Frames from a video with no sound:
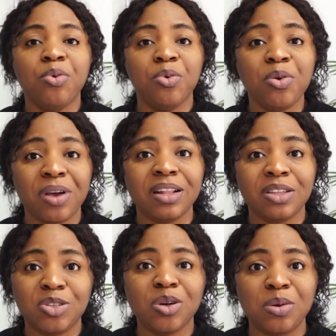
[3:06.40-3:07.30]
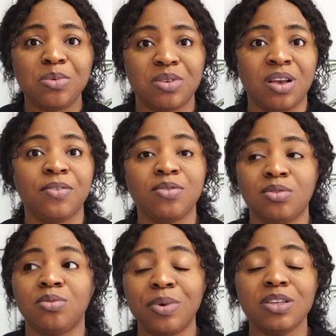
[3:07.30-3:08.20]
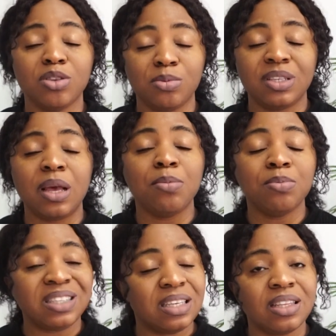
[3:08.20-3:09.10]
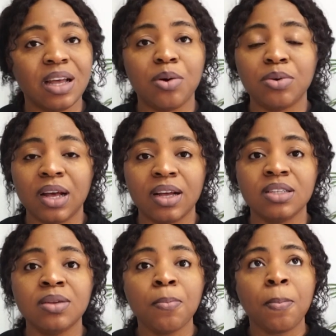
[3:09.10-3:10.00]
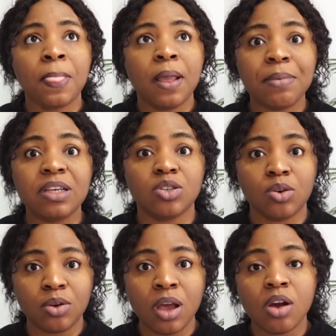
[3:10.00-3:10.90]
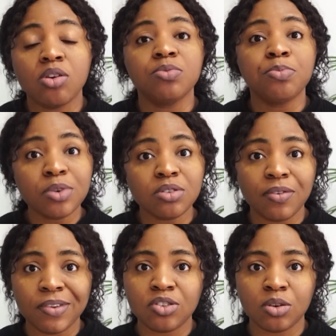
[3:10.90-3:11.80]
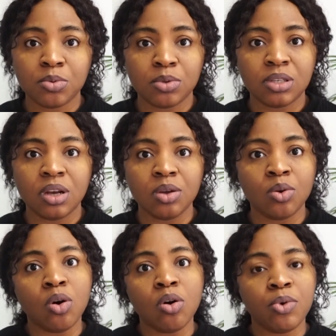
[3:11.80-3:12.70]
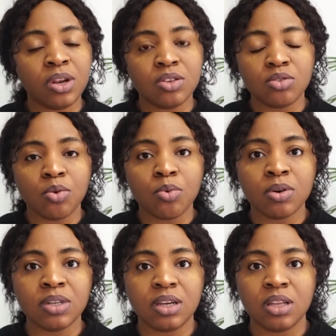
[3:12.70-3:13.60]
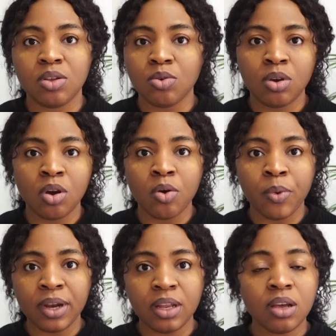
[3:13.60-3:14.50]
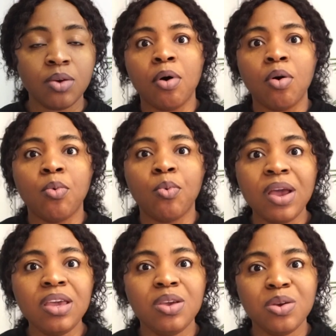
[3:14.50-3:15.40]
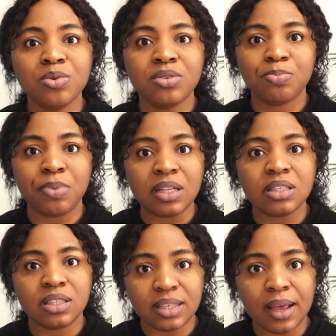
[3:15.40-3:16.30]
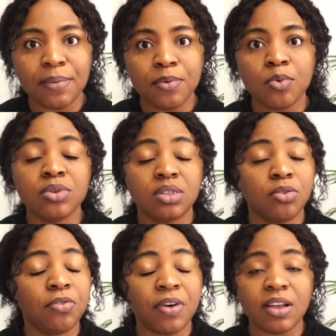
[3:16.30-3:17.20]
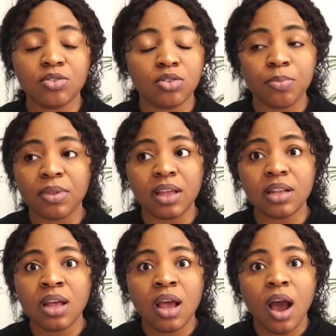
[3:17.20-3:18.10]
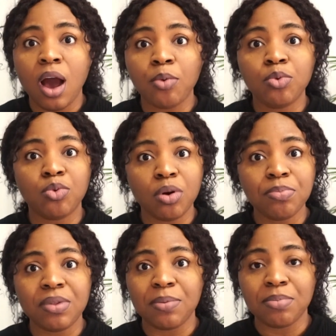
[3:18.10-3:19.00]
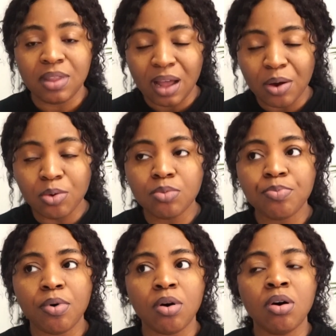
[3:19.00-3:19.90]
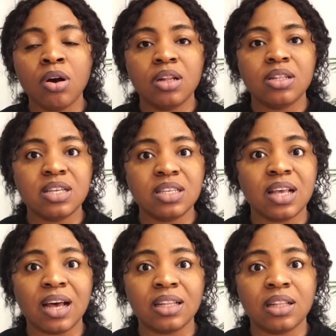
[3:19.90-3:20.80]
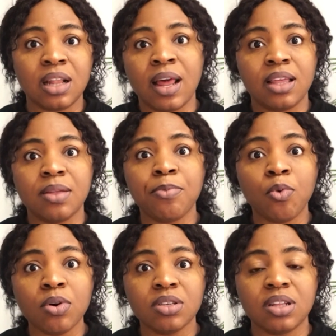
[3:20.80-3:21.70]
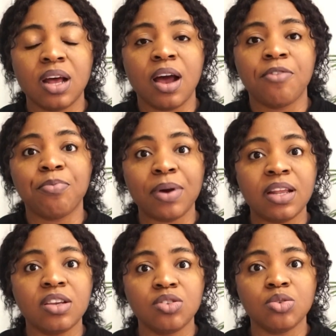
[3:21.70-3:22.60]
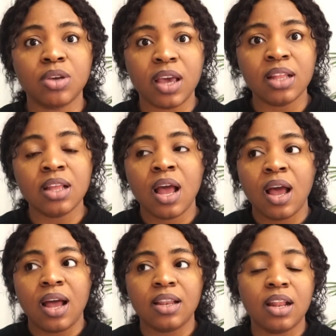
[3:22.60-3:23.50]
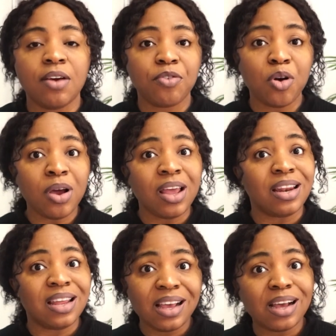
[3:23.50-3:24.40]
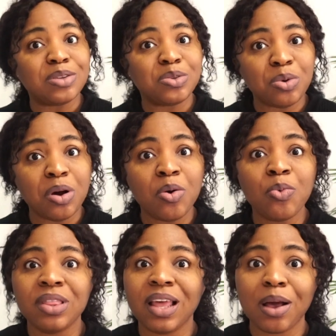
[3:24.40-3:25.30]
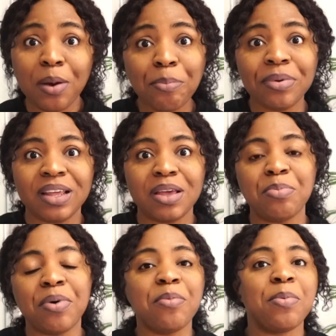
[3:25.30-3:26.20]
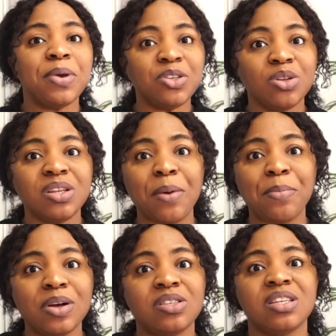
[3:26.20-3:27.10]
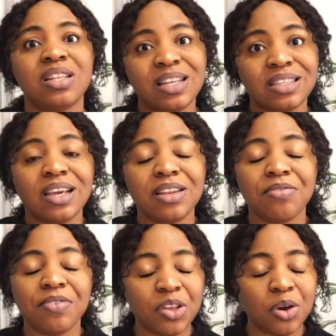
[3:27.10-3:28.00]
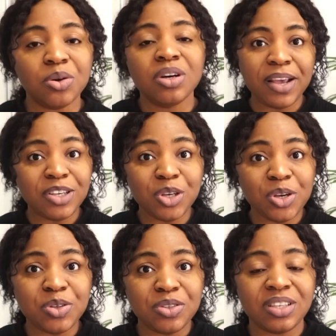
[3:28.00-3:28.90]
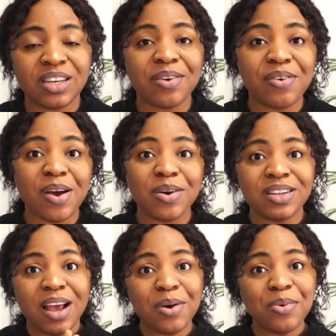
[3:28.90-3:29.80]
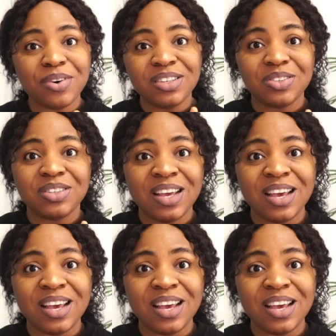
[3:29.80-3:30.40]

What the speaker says: look at the jobs. You have to spend some time, sit down and make sure because most of the jobs will tell you, oh, we need someone in the UK already, but when you spend time you will still find something. I'll drop them down, but these are the ones that I've managed to get. And then I've got a link as well with a company, but I'll be mentioning about it later in the video. Make sure you stick around. I'll watch to the